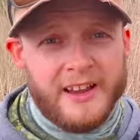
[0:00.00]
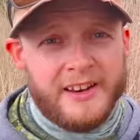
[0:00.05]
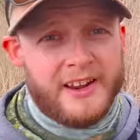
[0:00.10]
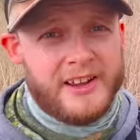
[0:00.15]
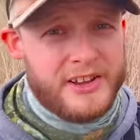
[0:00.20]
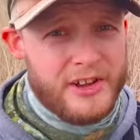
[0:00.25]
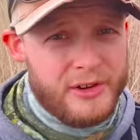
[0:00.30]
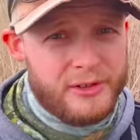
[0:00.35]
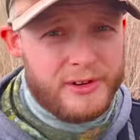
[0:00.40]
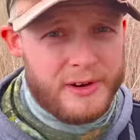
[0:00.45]
Now,
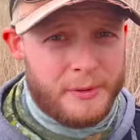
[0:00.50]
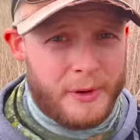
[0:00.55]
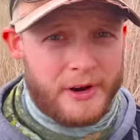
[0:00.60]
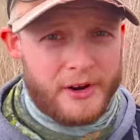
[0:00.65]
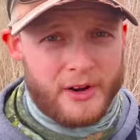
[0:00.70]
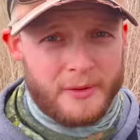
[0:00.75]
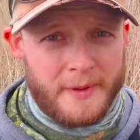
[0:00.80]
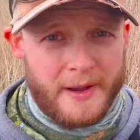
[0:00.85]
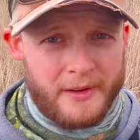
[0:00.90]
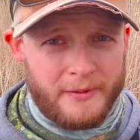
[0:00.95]
usually when I
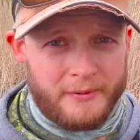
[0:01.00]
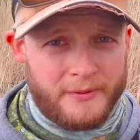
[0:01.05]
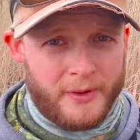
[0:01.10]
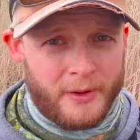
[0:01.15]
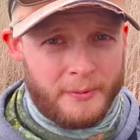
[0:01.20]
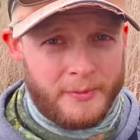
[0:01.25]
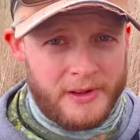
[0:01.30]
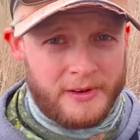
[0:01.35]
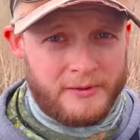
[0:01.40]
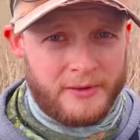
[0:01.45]
come out and
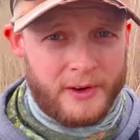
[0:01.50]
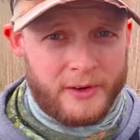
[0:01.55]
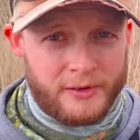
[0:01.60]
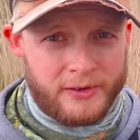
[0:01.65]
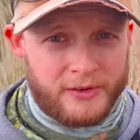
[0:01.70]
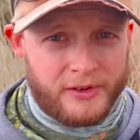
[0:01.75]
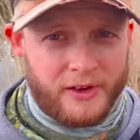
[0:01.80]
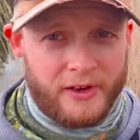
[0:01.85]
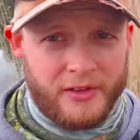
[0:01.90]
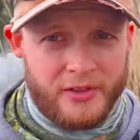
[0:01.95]
film these
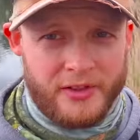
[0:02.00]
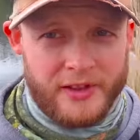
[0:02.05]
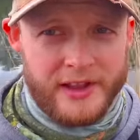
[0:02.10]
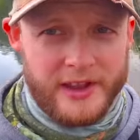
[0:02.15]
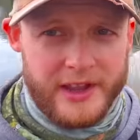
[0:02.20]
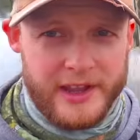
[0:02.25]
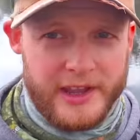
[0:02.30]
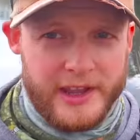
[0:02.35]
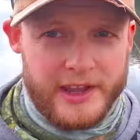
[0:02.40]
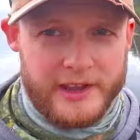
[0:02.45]
vlogs on
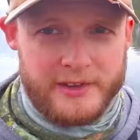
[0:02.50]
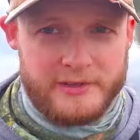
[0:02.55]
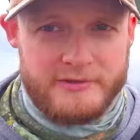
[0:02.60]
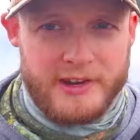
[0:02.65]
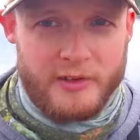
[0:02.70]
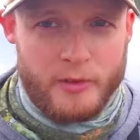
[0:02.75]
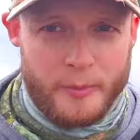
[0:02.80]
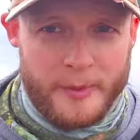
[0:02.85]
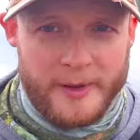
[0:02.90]
the gravel